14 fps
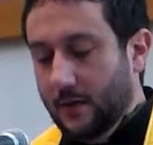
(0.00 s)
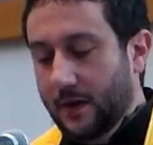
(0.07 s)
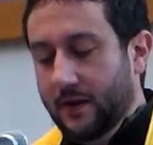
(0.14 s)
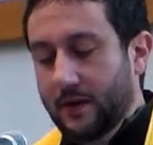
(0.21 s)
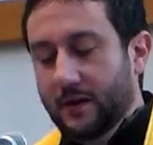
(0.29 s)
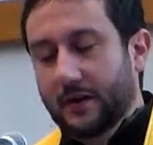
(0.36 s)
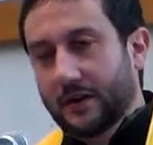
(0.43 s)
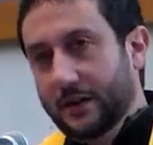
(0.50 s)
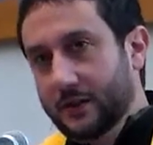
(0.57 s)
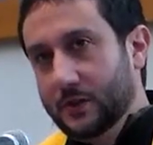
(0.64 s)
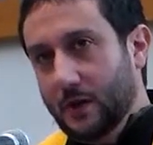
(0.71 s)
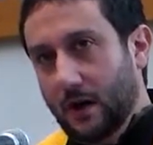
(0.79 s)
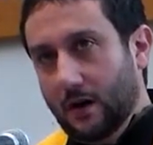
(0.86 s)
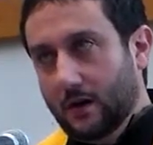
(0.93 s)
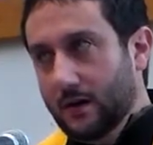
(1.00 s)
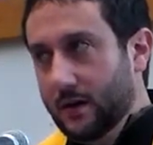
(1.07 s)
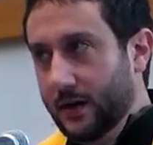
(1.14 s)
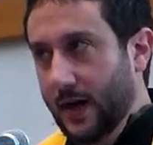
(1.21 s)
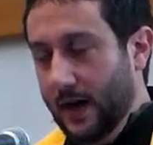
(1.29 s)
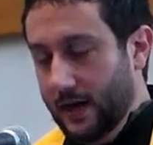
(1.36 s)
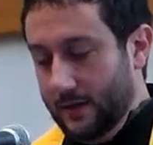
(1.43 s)
Whether you're a good drawer
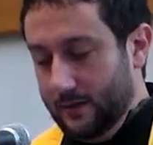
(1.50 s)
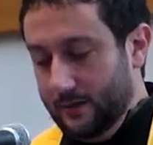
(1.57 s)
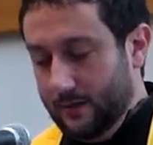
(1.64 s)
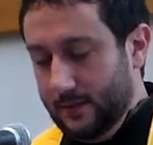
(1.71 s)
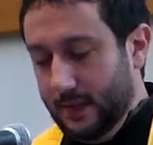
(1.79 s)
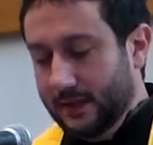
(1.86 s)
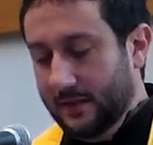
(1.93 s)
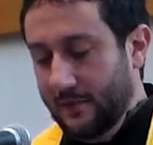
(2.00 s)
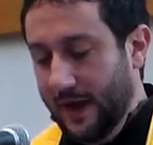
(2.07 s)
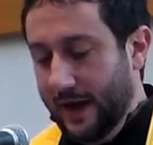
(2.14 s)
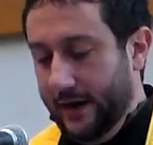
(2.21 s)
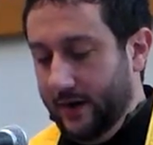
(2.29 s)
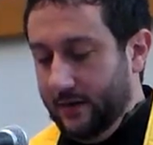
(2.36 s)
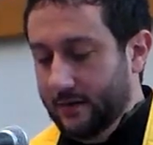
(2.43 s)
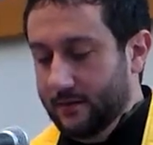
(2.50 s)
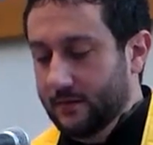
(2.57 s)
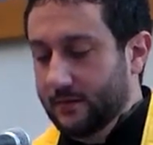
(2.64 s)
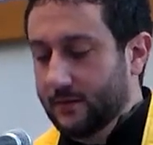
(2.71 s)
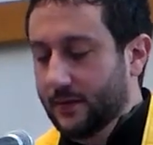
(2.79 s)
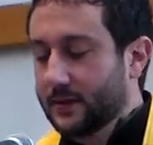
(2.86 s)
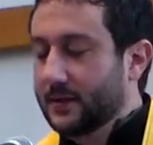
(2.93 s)
or not, doesn't matter.
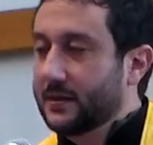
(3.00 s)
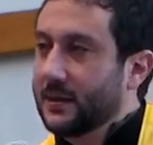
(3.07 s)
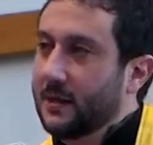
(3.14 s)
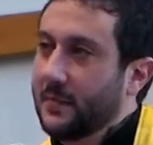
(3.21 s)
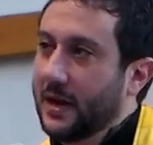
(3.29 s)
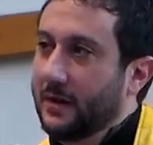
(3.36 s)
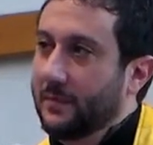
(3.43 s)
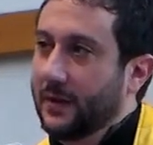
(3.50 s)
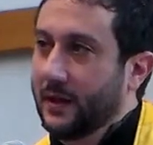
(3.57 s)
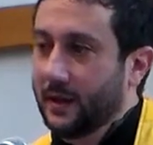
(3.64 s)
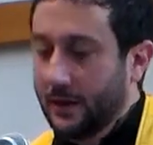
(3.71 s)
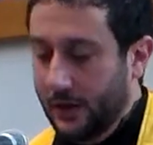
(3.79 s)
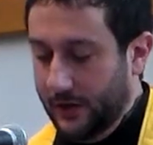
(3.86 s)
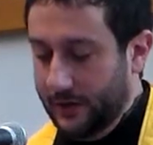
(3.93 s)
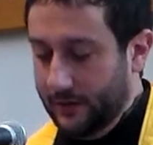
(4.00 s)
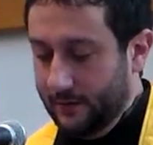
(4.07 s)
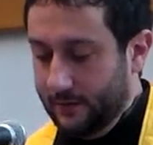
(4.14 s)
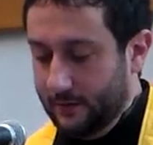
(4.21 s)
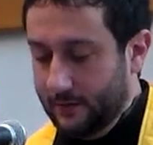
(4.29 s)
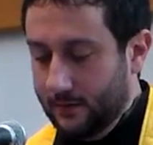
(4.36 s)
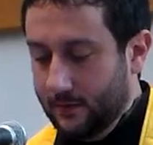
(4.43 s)
This isn't about being
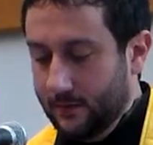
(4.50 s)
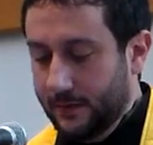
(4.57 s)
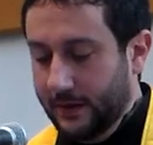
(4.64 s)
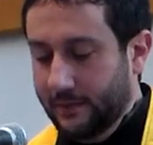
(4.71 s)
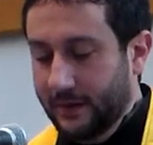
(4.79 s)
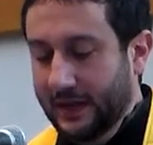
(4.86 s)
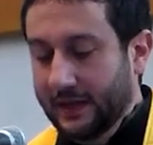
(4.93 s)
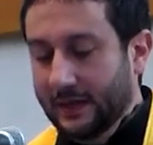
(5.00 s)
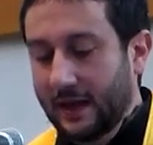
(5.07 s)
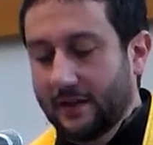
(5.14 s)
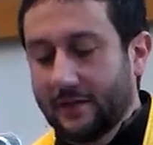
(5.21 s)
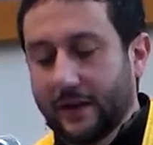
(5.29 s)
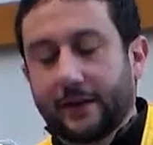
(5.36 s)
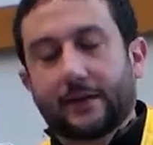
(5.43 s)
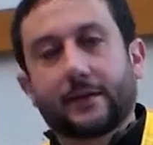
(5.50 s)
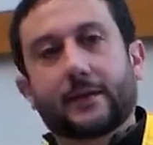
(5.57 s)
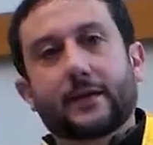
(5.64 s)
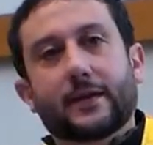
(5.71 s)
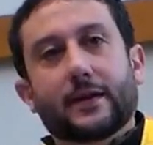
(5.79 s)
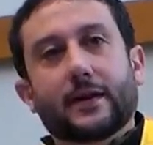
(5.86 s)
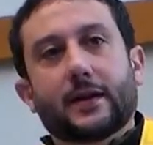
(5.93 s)
good, but being loving.
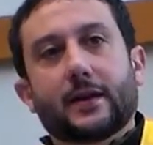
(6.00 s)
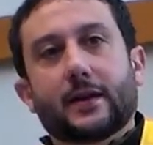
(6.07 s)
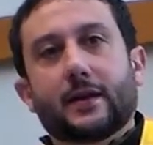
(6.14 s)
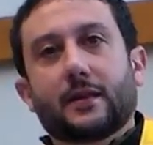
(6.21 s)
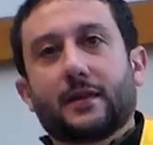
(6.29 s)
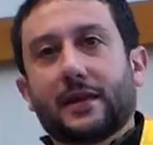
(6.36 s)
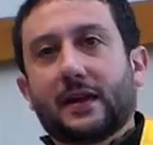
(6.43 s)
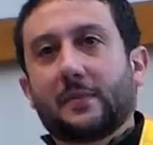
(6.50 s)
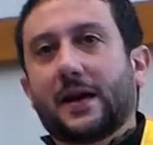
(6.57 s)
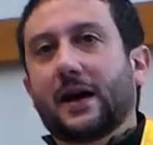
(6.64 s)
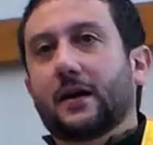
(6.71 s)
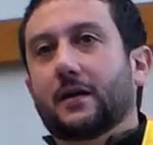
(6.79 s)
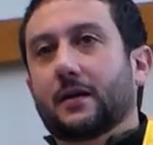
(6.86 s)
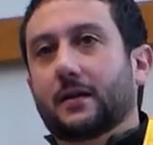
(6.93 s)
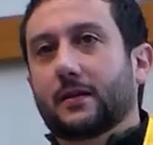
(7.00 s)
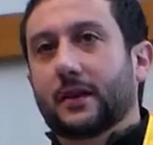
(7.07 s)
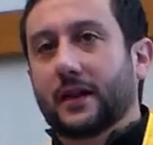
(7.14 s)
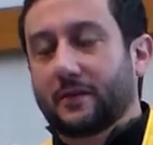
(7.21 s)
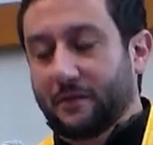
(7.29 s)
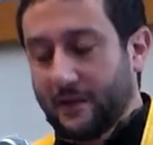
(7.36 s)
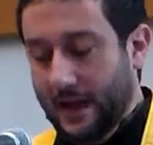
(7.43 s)
Think about
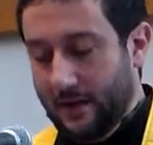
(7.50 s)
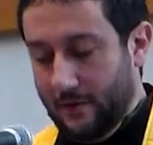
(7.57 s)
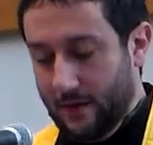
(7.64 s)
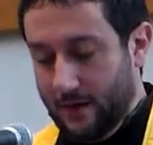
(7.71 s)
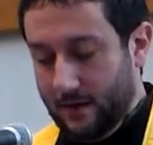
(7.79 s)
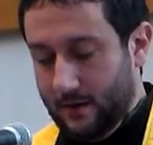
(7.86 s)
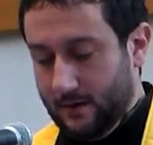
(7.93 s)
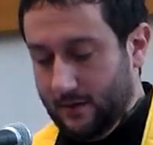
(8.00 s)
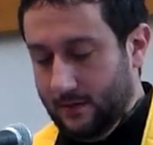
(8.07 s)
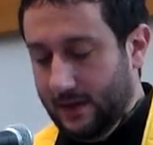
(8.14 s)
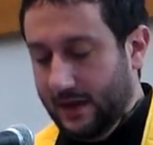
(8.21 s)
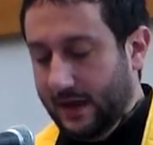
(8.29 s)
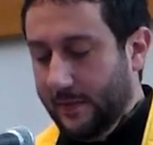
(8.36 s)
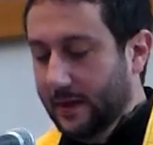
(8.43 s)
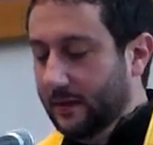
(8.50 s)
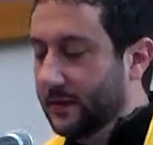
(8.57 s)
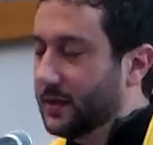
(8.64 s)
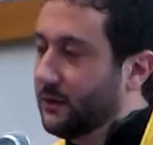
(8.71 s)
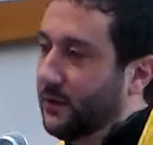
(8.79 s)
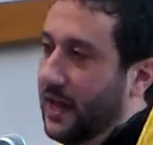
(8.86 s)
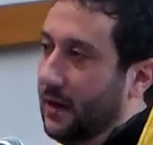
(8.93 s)
that flower. Think about
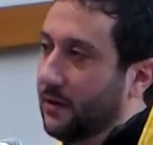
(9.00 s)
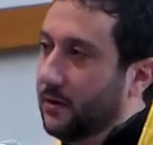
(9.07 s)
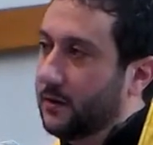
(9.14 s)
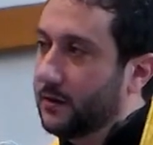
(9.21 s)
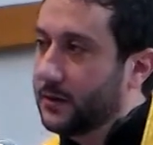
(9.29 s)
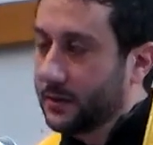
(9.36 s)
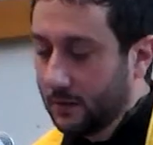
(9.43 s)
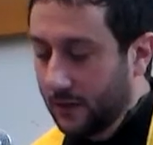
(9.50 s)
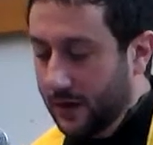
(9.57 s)
those flowers.